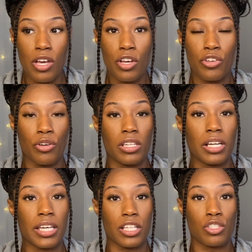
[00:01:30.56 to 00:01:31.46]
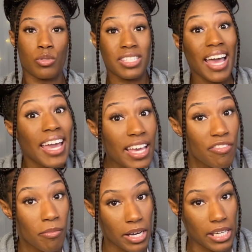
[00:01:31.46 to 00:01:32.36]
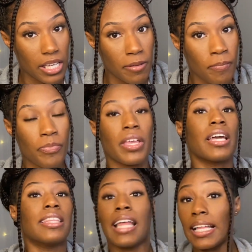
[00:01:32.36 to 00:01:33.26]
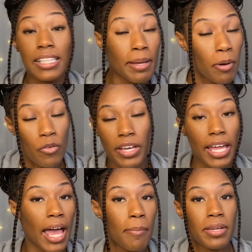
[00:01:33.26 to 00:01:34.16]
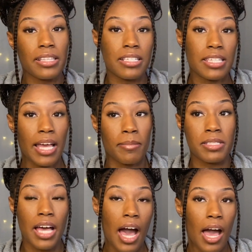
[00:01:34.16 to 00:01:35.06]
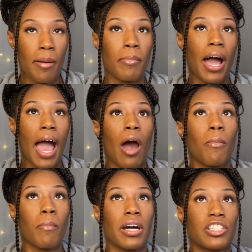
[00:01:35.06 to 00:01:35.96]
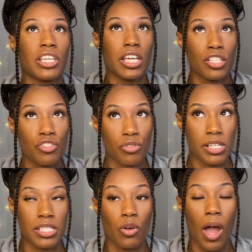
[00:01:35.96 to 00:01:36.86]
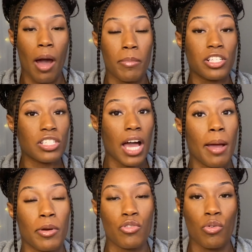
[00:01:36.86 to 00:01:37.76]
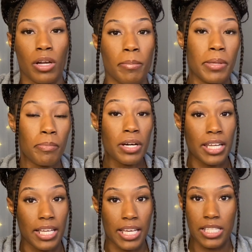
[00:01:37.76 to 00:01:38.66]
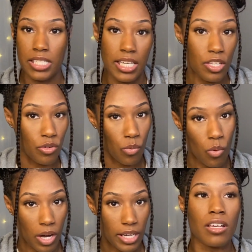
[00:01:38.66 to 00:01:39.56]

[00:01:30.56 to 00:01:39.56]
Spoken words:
you're looking to save money, not that they both can't happen at the same time, but how much interest or how much time are you going to be putting into either one?